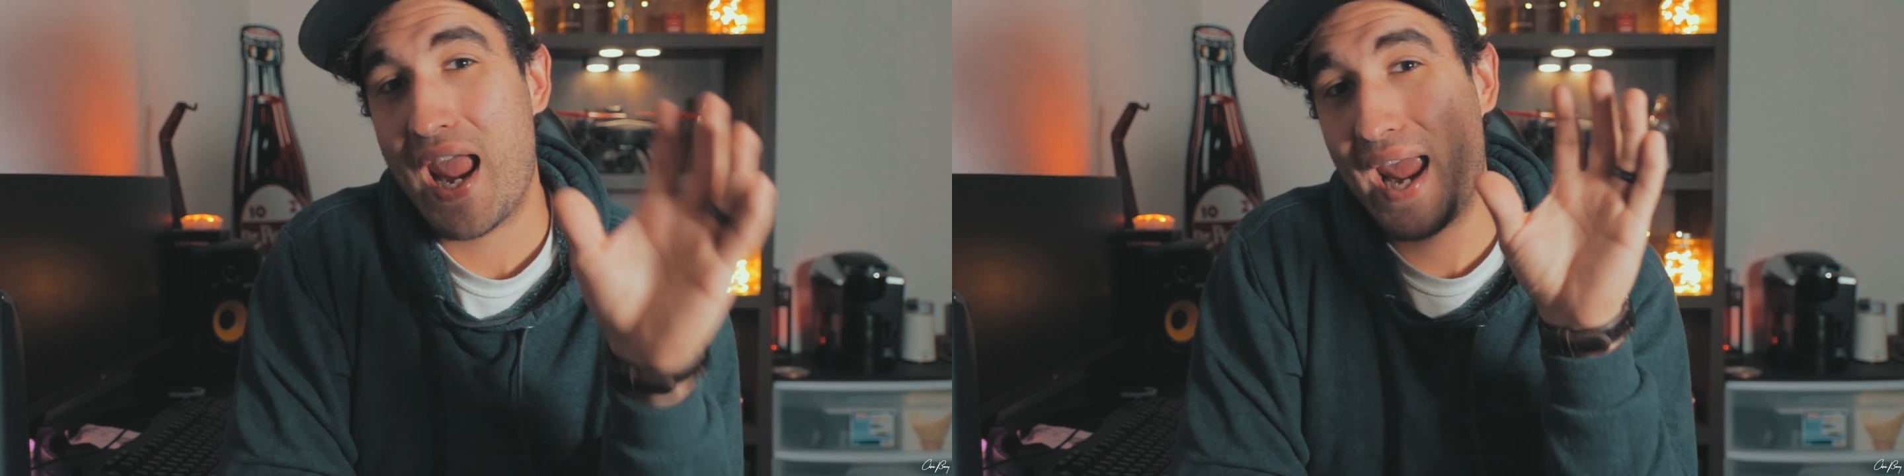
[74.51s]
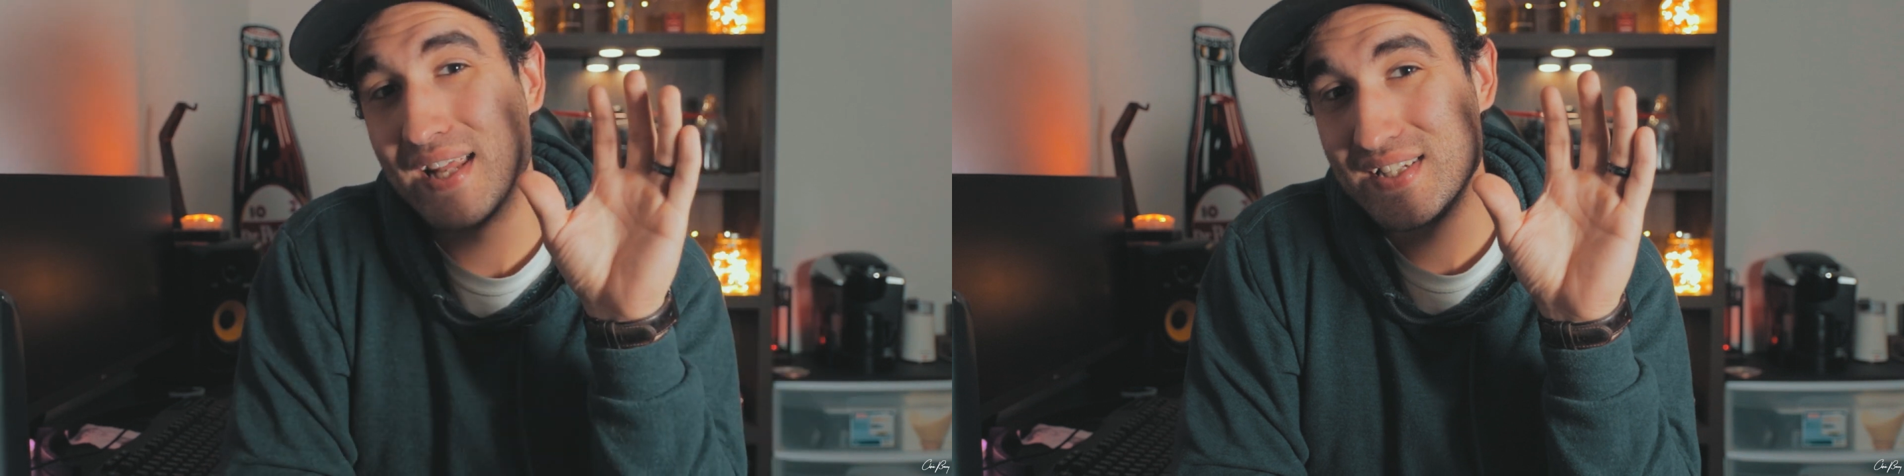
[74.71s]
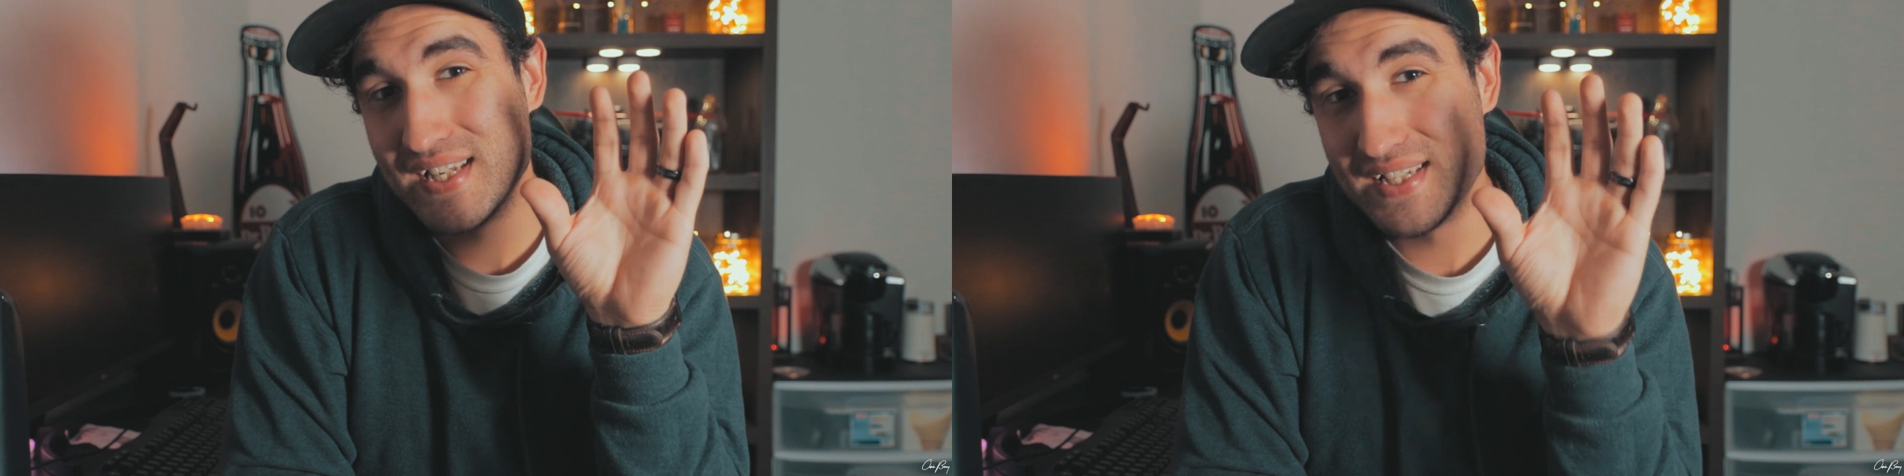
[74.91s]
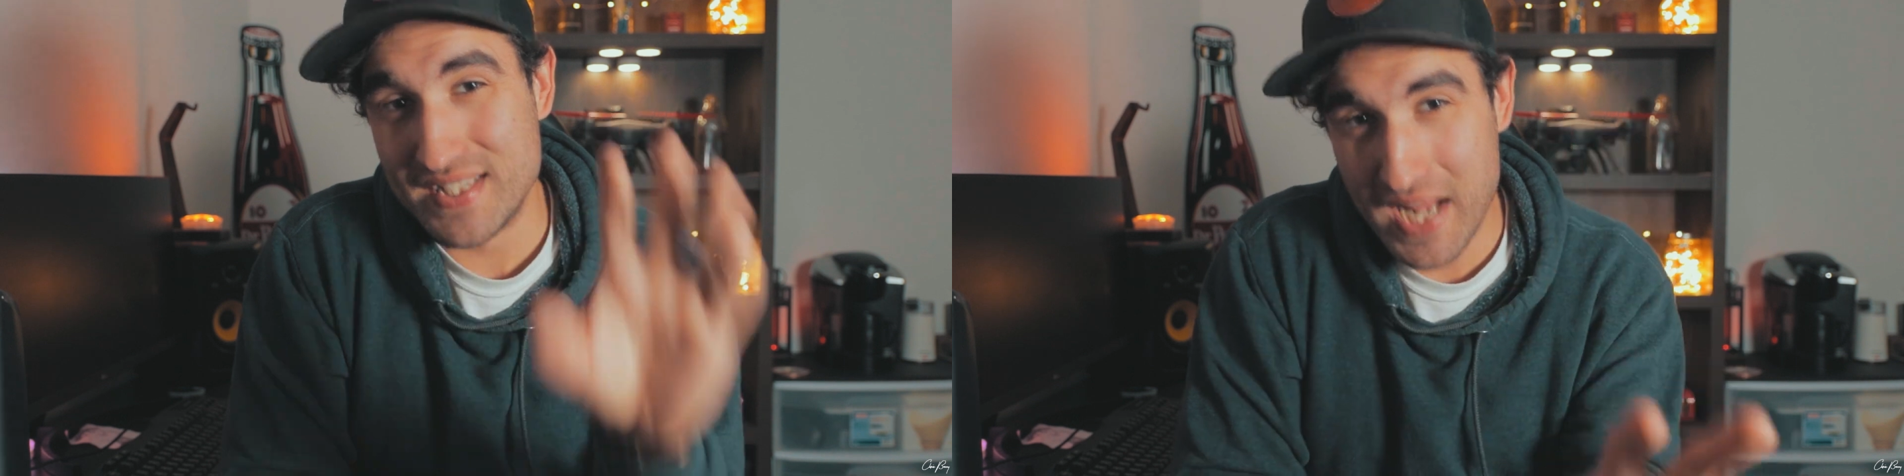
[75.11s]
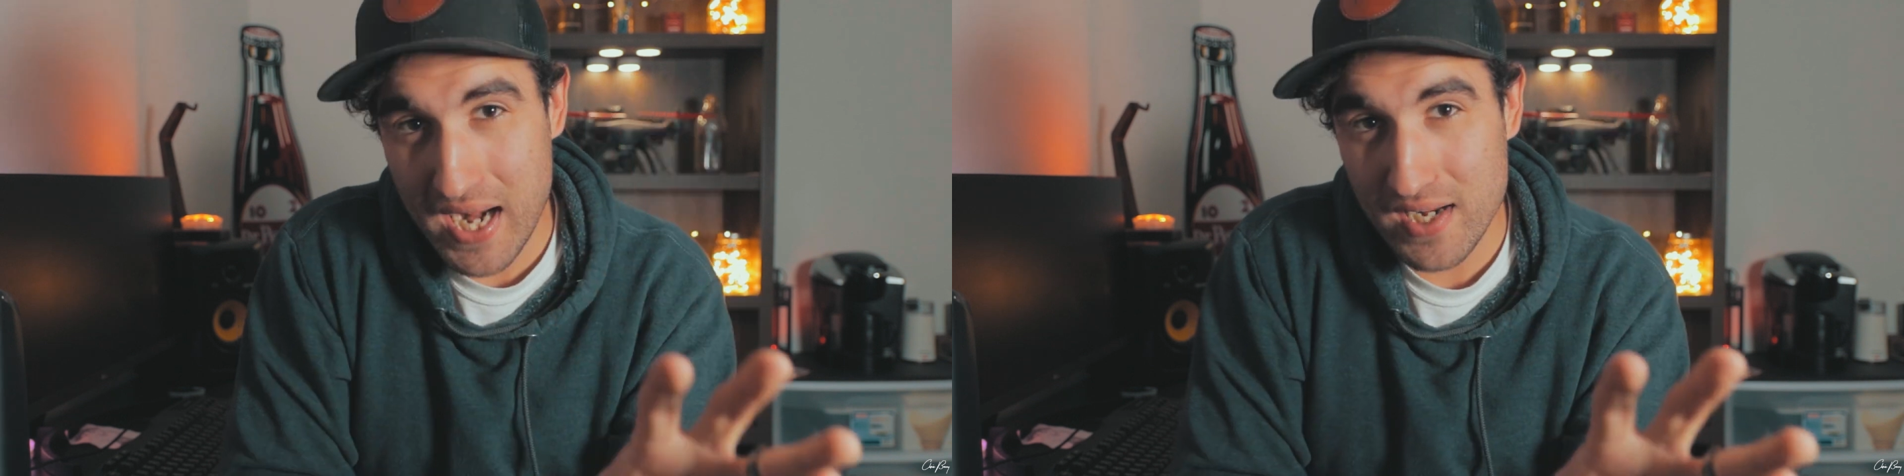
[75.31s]
and
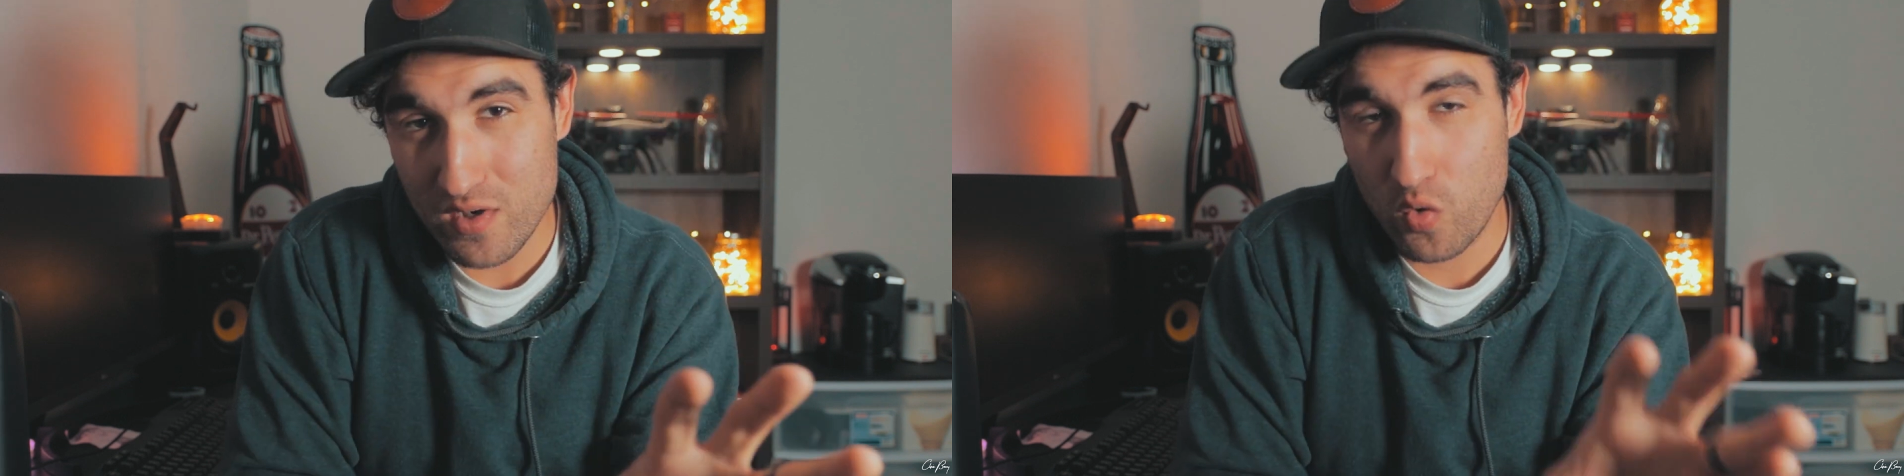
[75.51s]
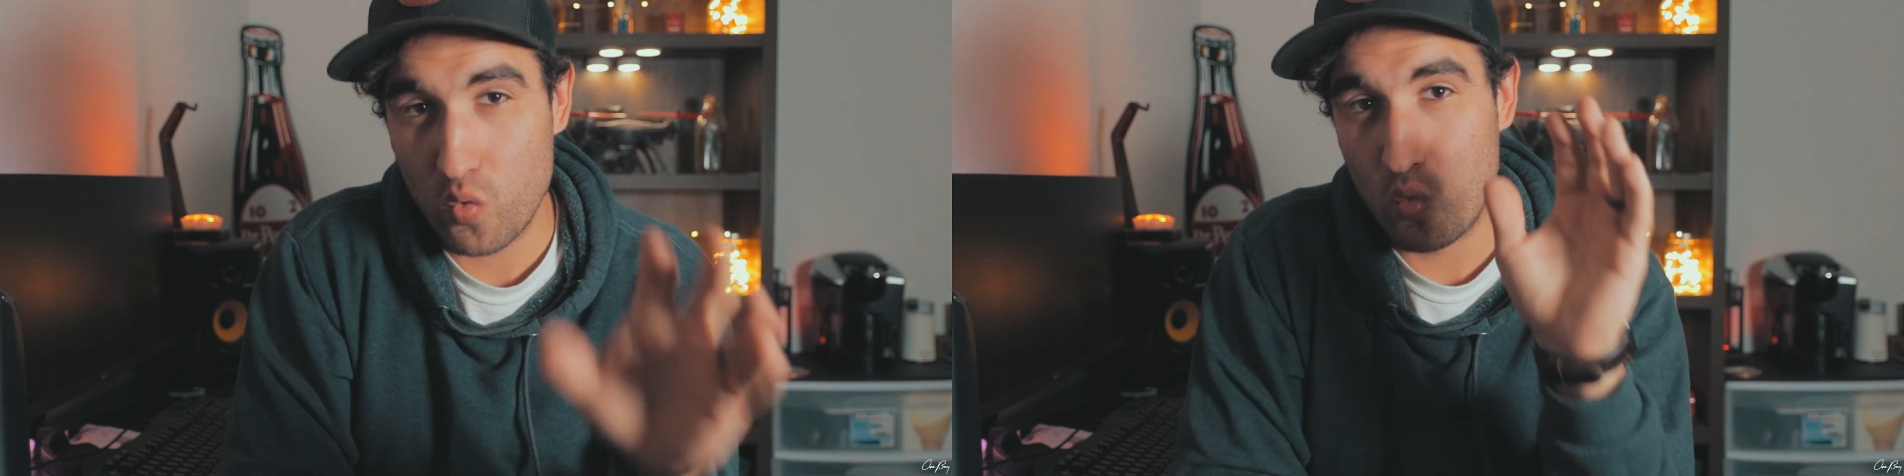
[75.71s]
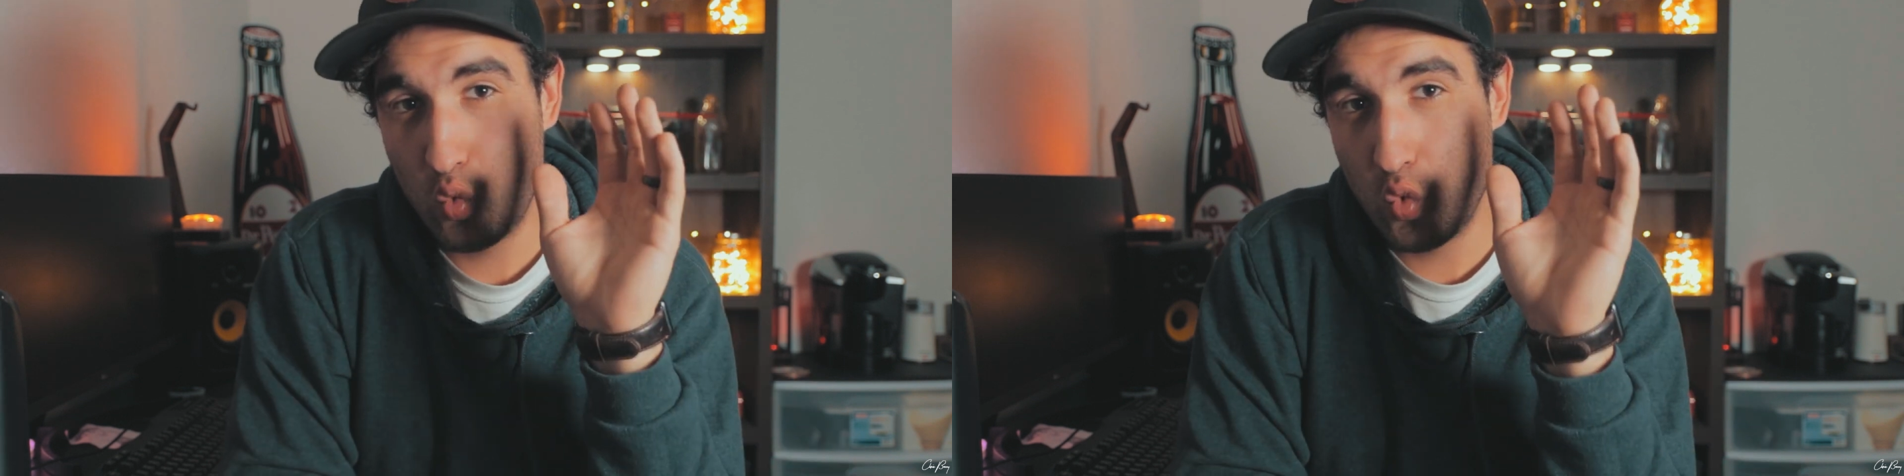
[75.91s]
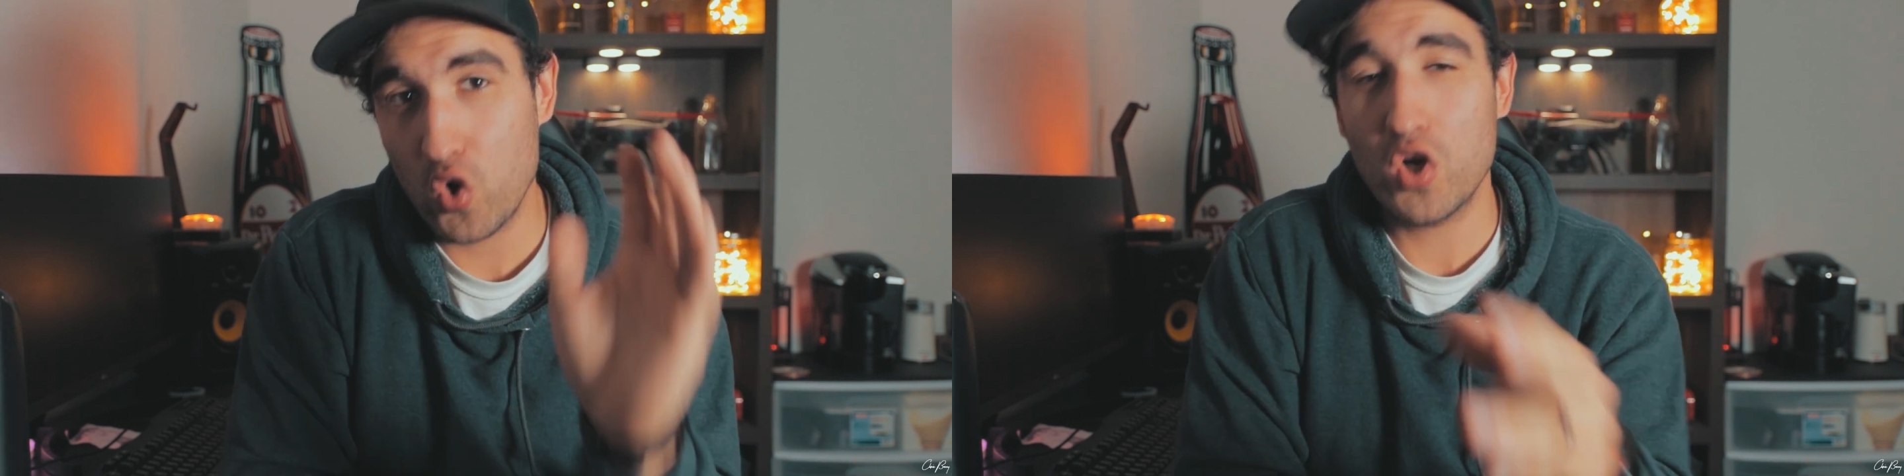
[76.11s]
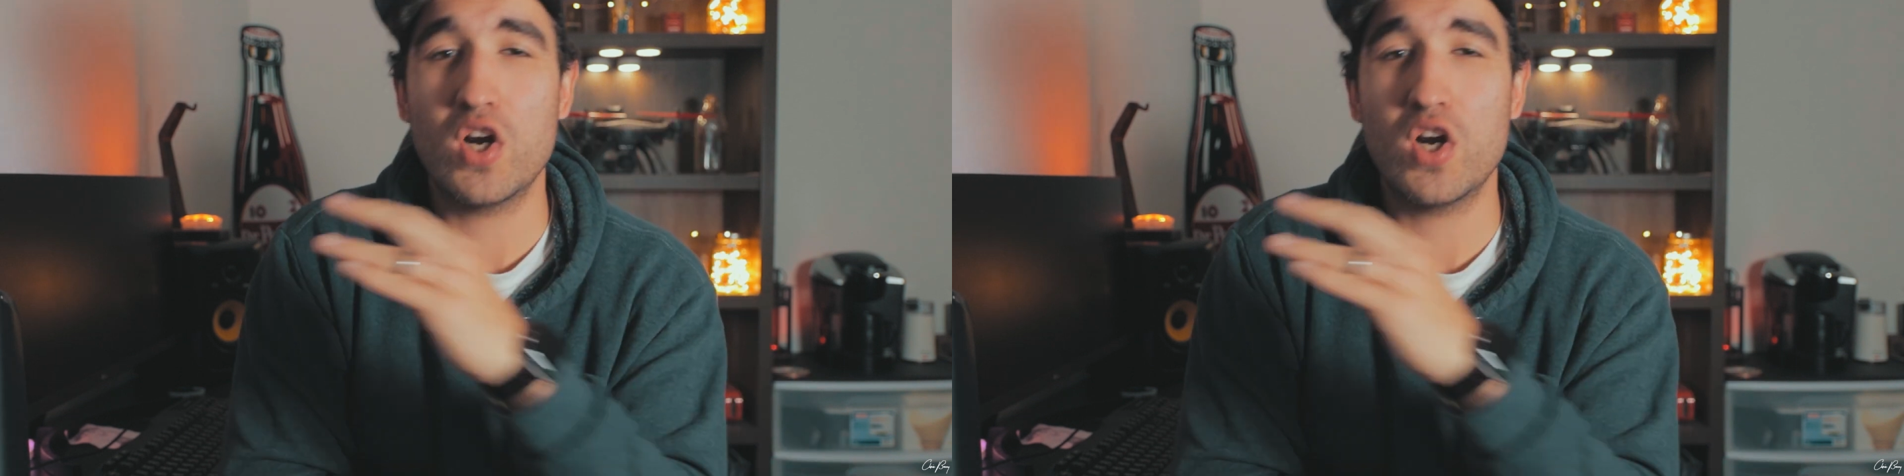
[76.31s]
today we're